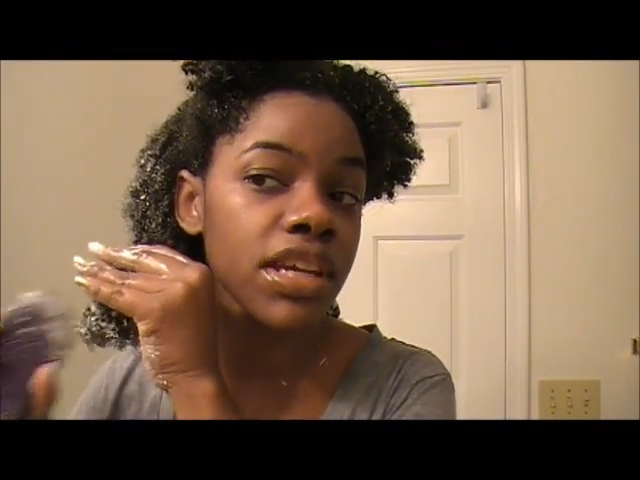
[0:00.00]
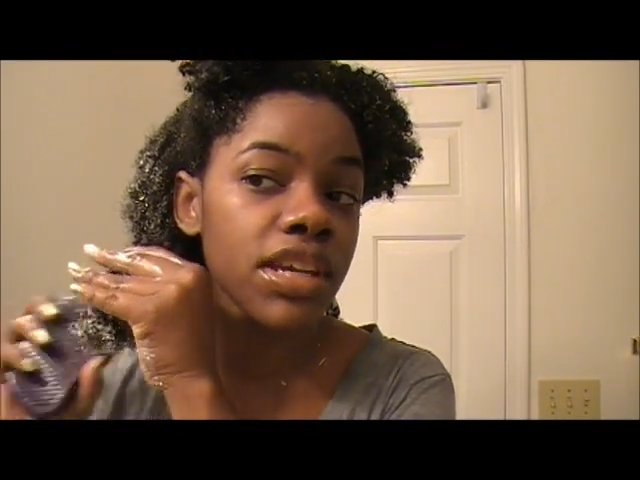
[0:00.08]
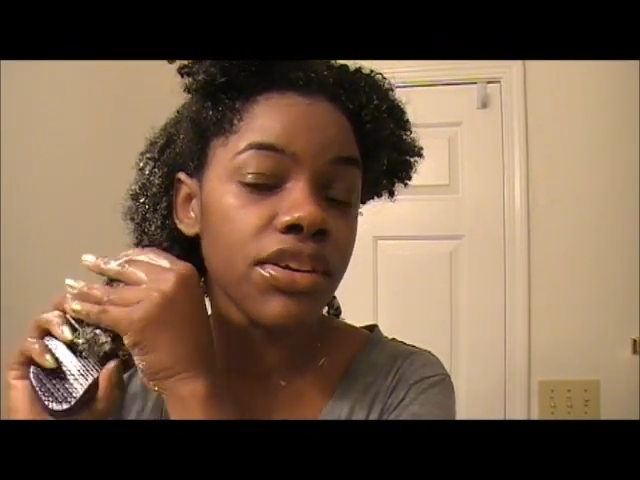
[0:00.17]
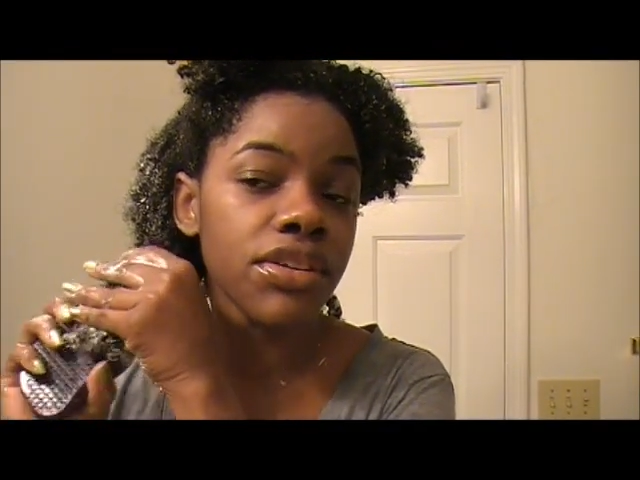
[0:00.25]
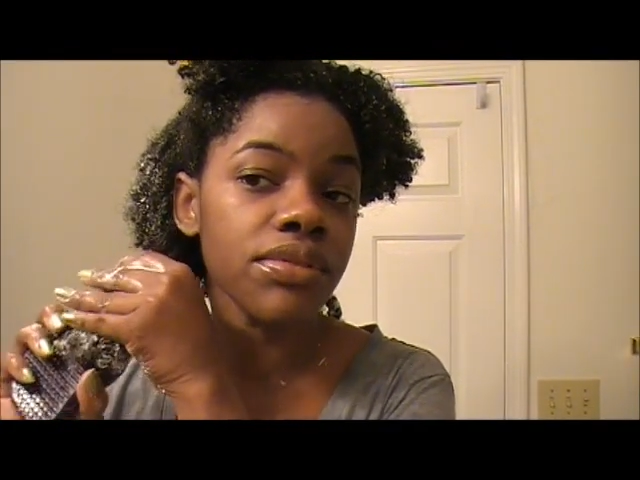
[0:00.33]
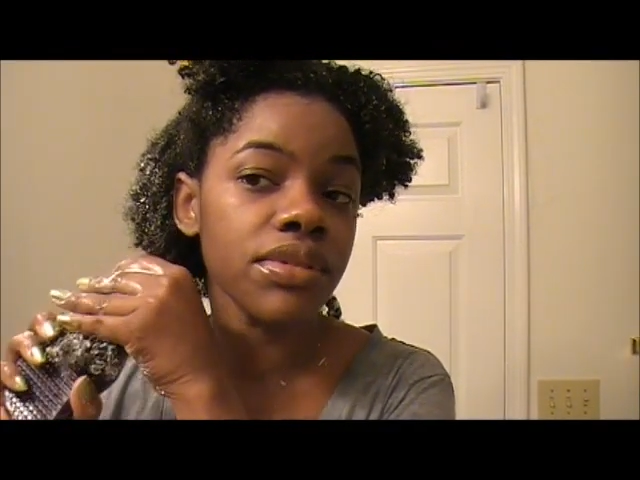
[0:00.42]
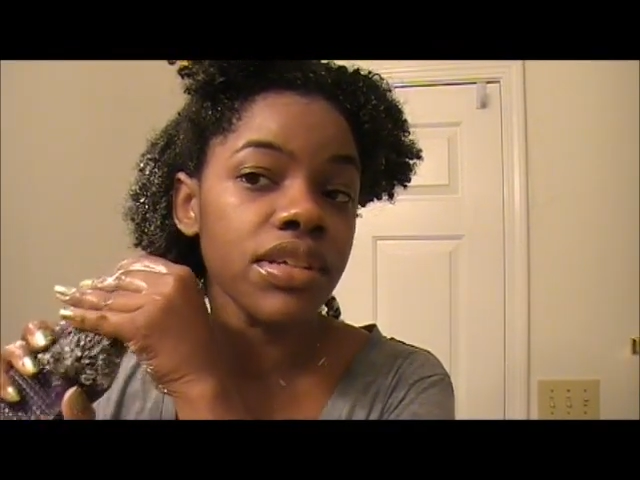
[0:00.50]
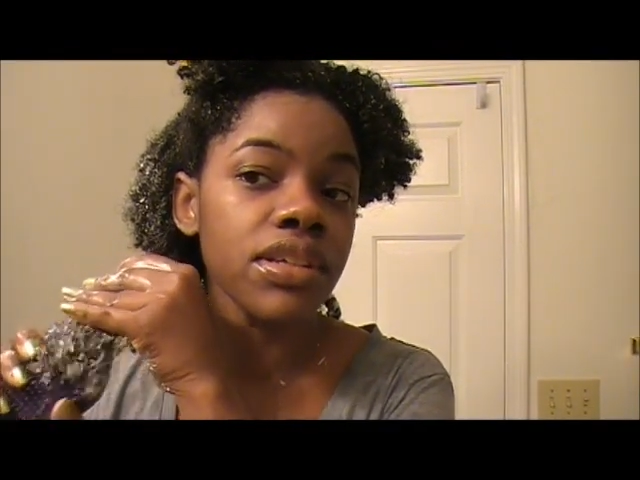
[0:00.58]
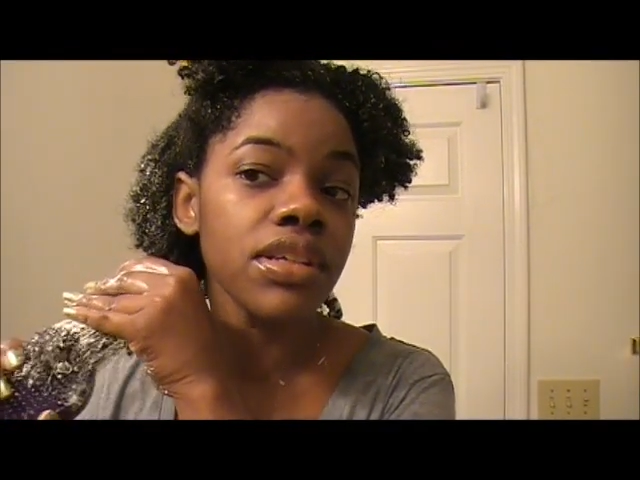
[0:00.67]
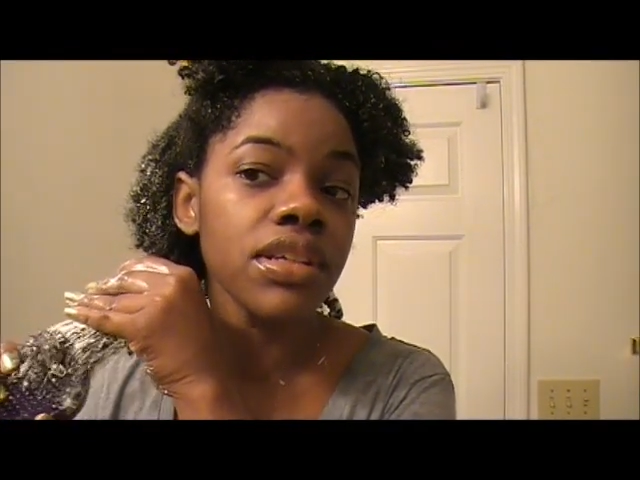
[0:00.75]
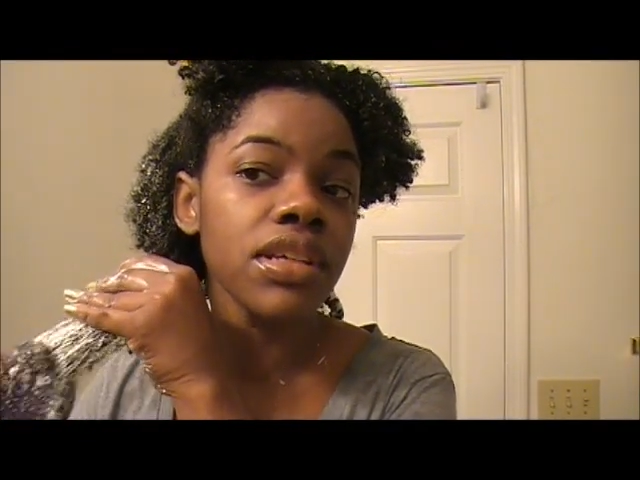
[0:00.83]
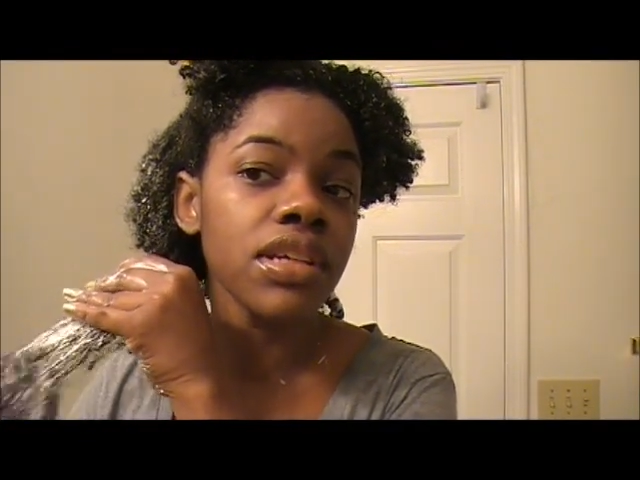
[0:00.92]
hair
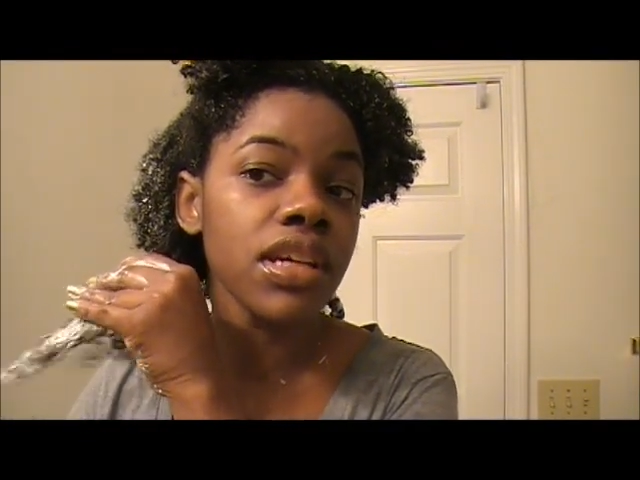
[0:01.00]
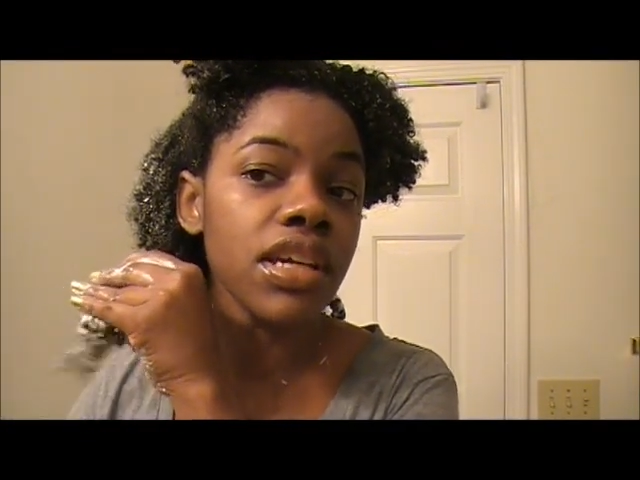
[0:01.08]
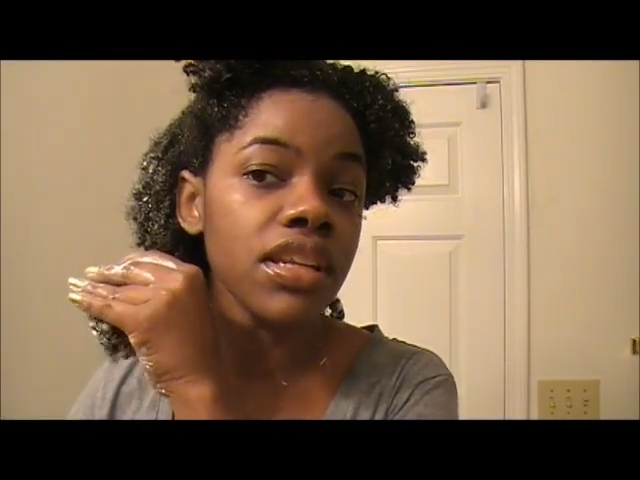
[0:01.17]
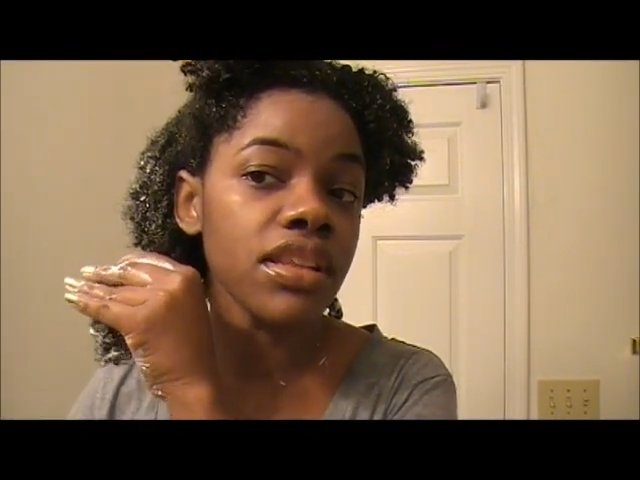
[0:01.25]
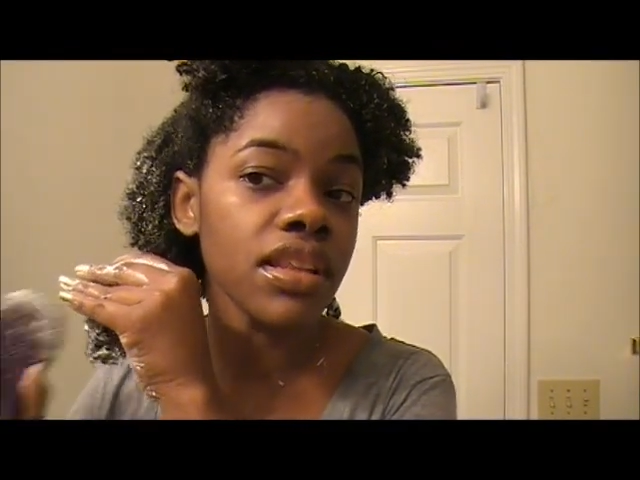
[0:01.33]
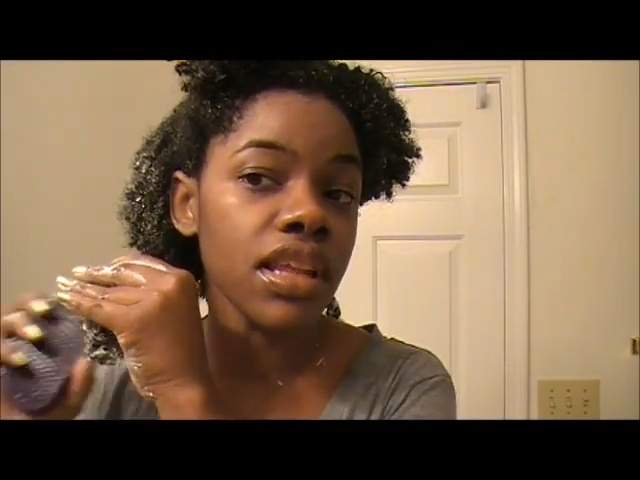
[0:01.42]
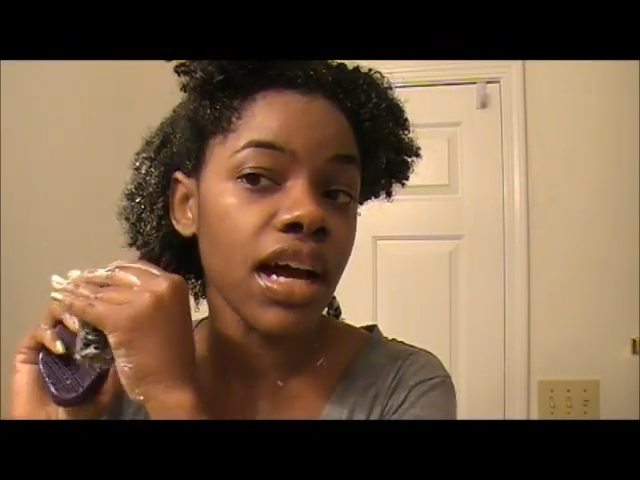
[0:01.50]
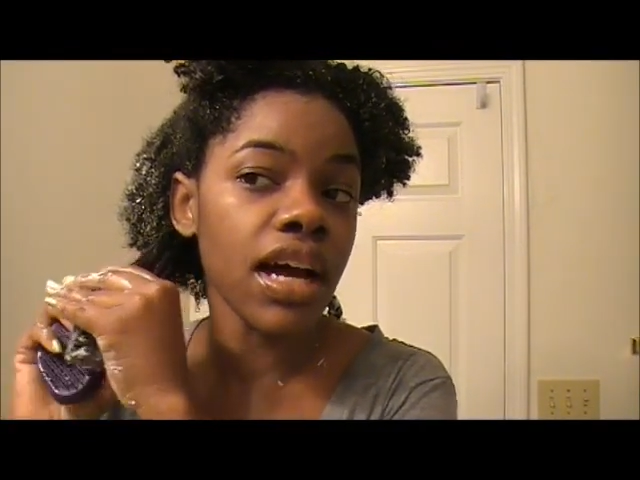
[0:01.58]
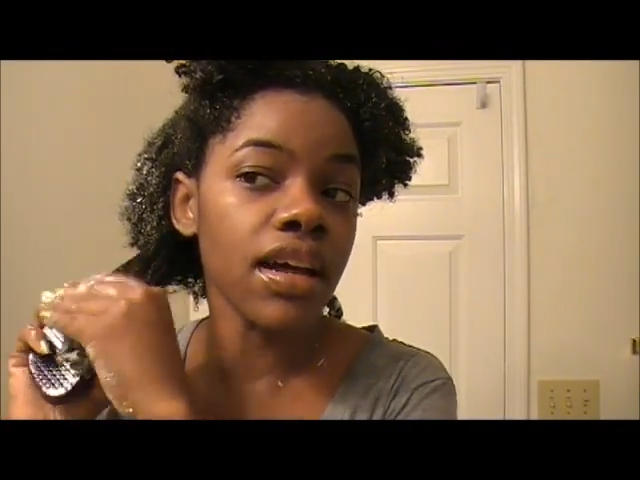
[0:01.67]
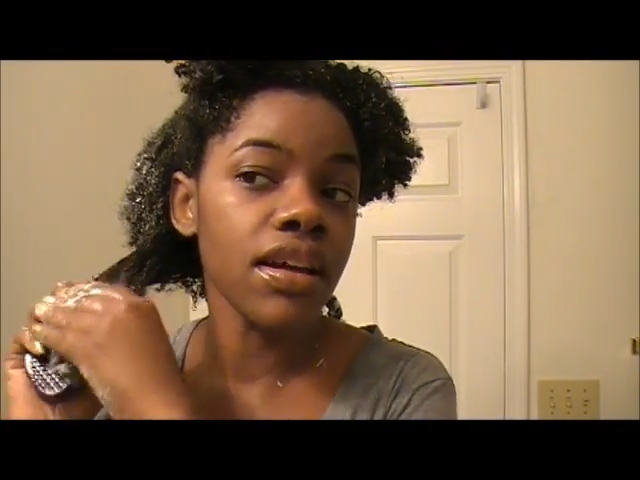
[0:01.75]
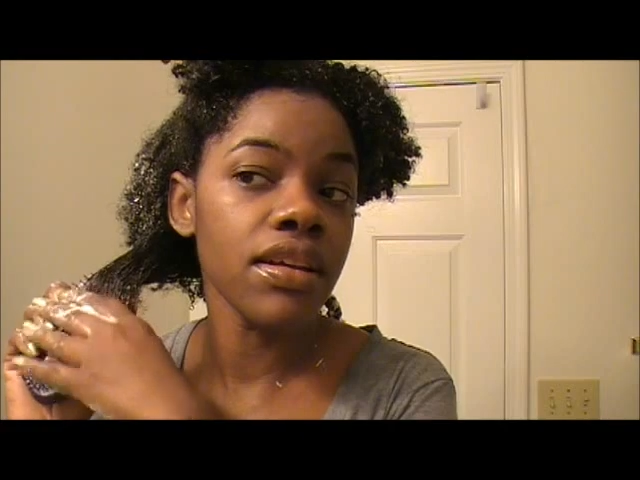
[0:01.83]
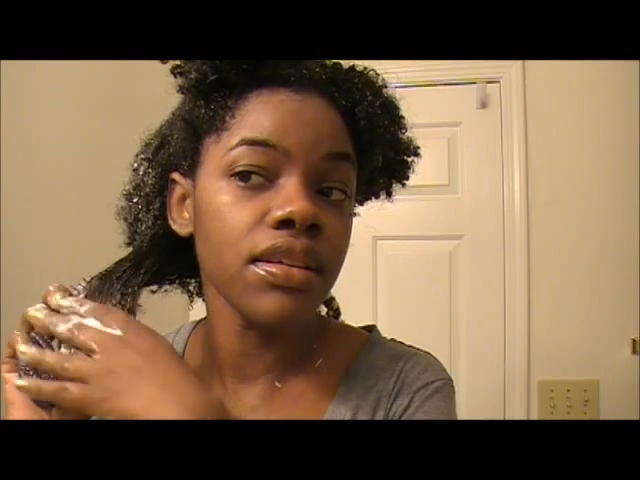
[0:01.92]
and it's not